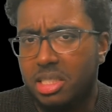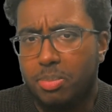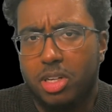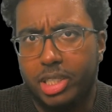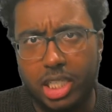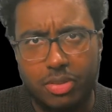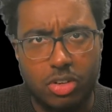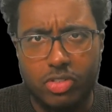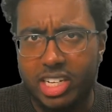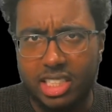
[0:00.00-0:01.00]
body even
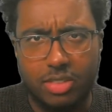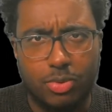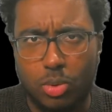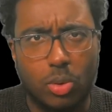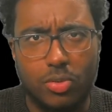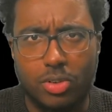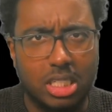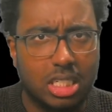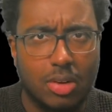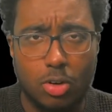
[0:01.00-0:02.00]
ready for this
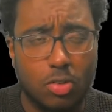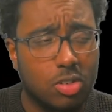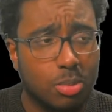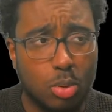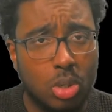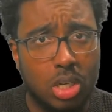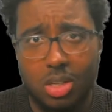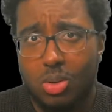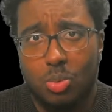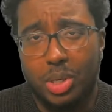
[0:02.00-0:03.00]
level of football?
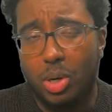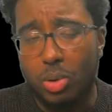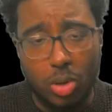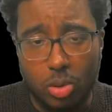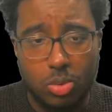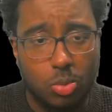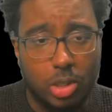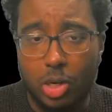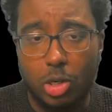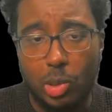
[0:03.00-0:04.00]
We don't know. We
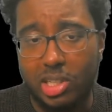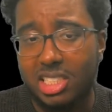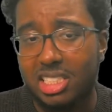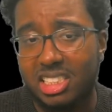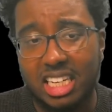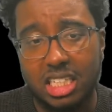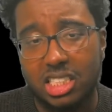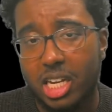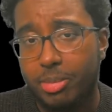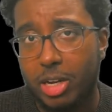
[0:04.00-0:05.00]
don't know. And this is the second
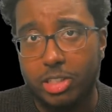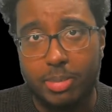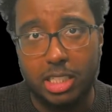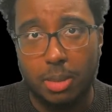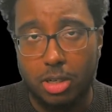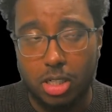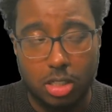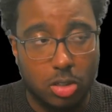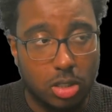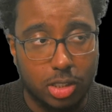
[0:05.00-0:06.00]
time now he's picked up another
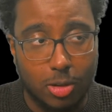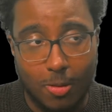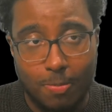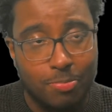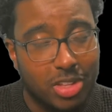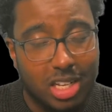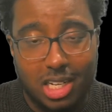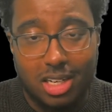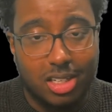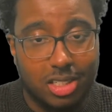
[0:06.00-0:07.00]
knock. So,
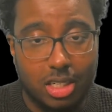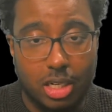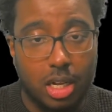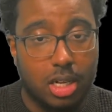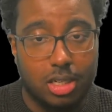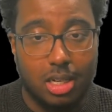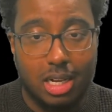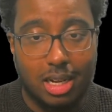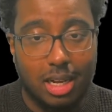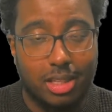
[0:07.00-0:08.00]
listen,
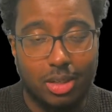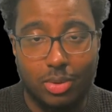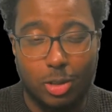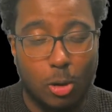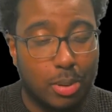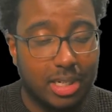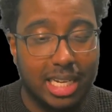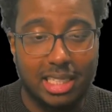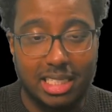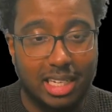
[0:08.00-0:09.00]
I think we've got to protect
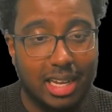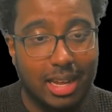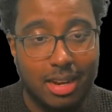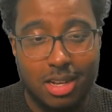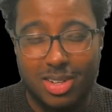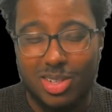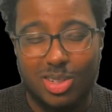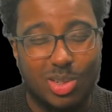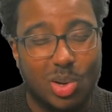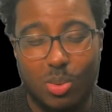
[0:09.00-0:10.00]
this kid.
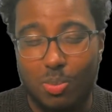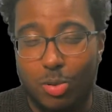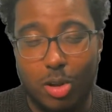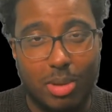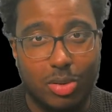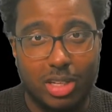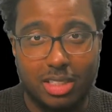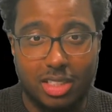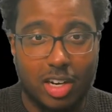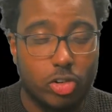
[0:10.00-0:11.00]
Don't put him out there
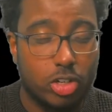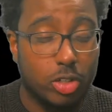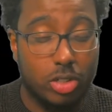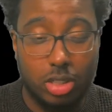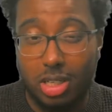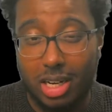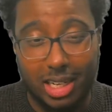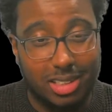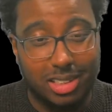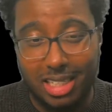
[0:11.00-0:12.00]
to like
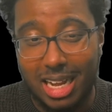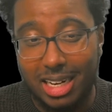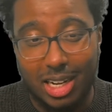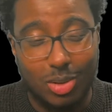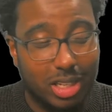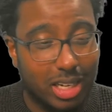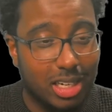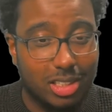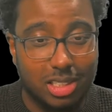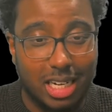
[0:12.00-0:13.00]
just hang out there and
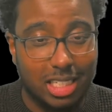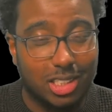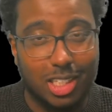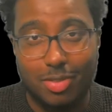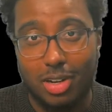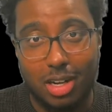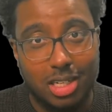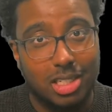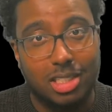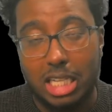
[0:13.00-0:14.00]
just like suffer.
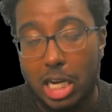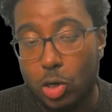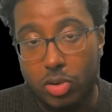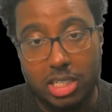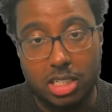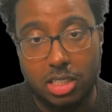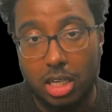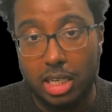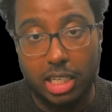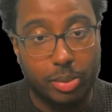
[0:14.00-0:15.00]
Title race is done
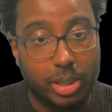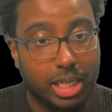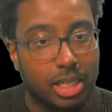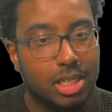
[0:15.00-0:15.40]
anyway.